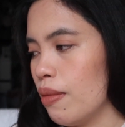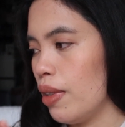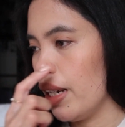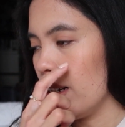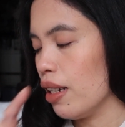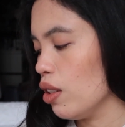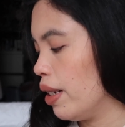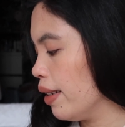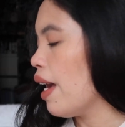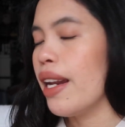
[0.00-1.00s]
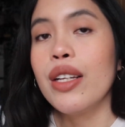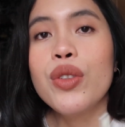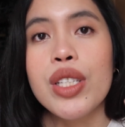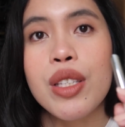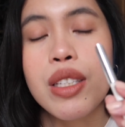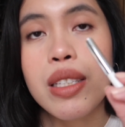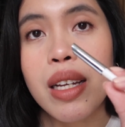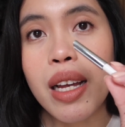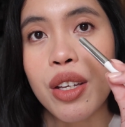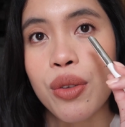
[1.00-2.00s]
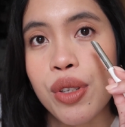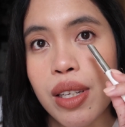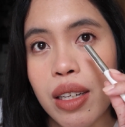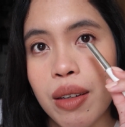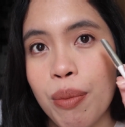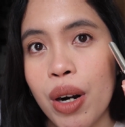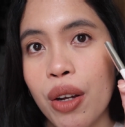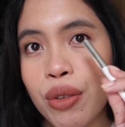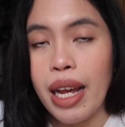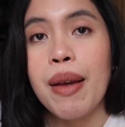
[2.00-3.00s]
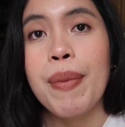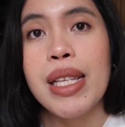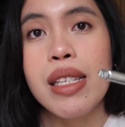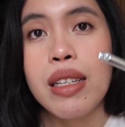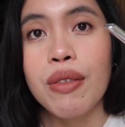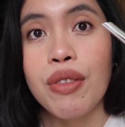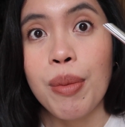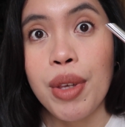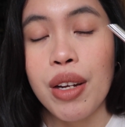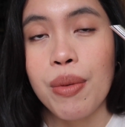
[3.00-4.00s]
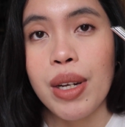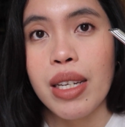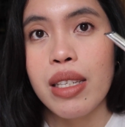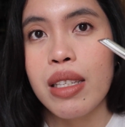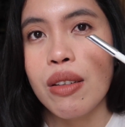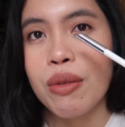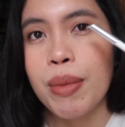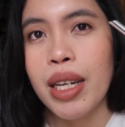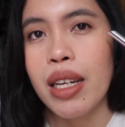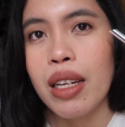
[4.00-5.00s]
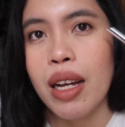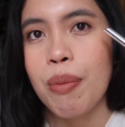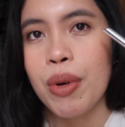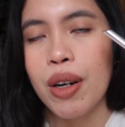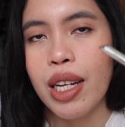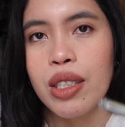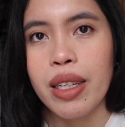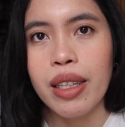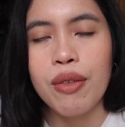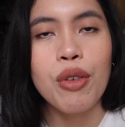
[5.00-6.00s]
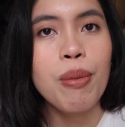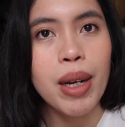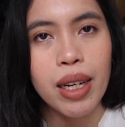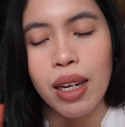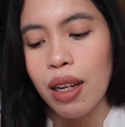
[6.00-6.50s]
like lash line. And I use a brown eye pencil from Carewise on my upper lash line, and for my